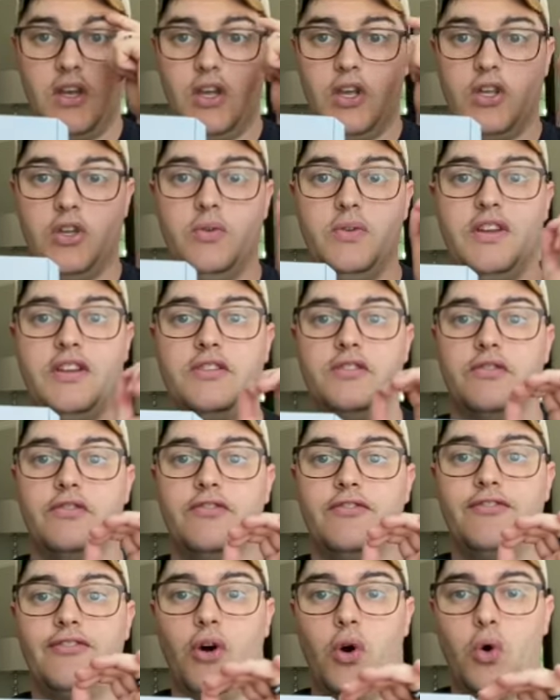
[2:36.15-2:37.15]
you need to
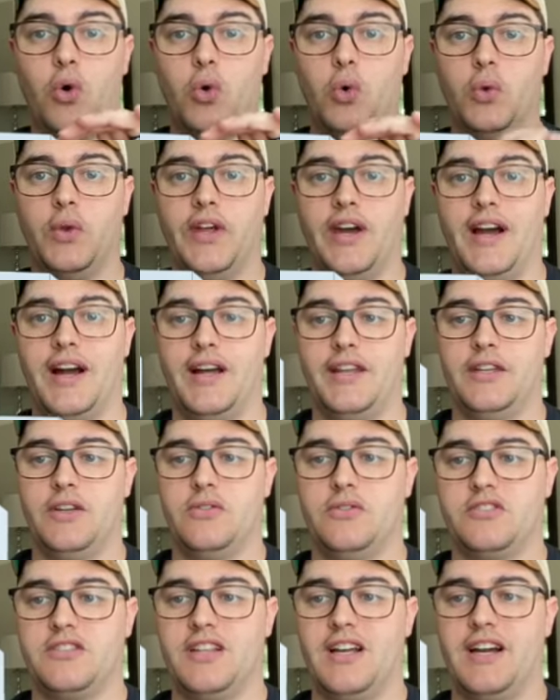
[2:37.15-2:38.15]
fold on
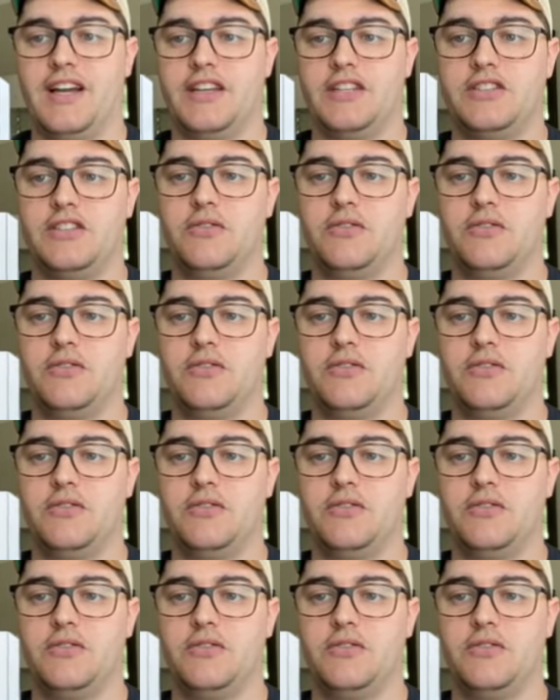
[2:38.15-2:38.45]
those lines.